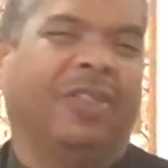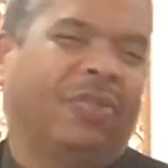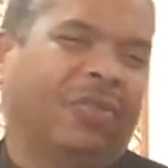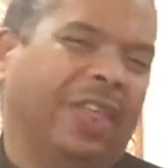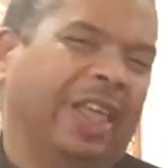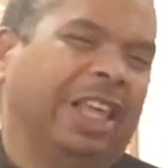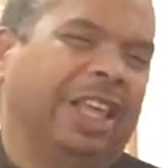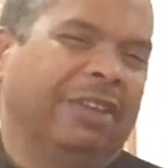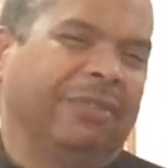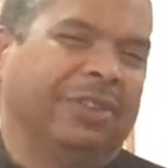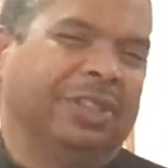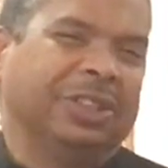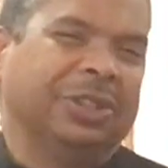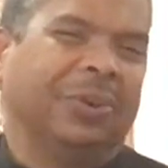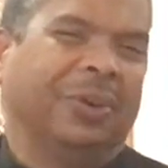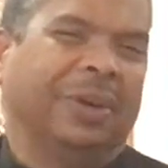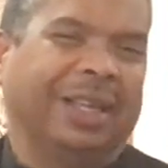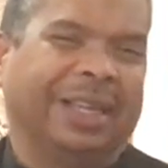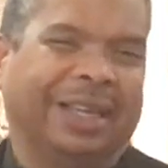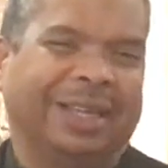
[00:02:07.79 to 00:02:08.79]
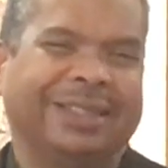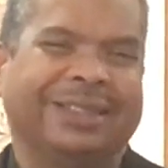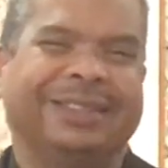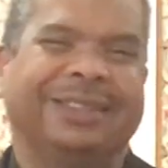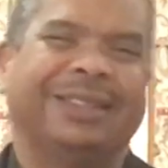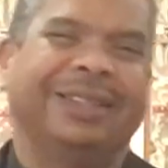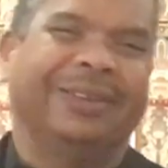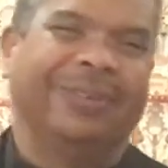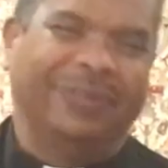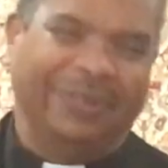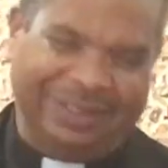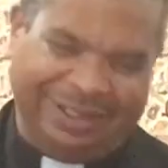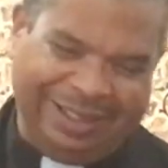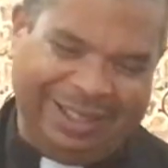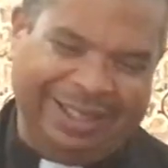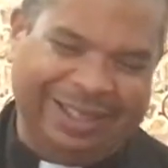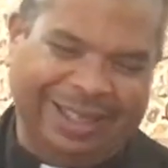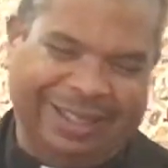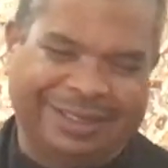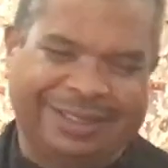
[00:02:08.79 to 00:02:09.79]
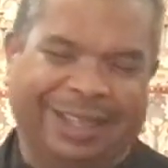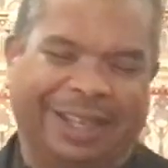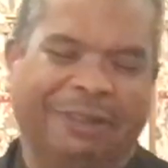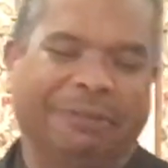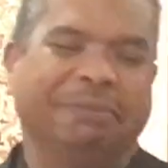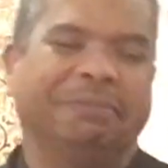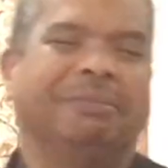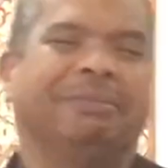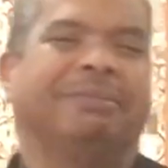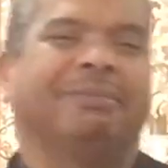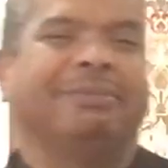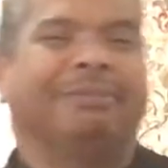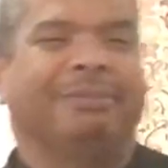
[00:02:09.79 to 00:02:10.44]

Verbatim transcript: Thank you for joining us. We'll see you next time.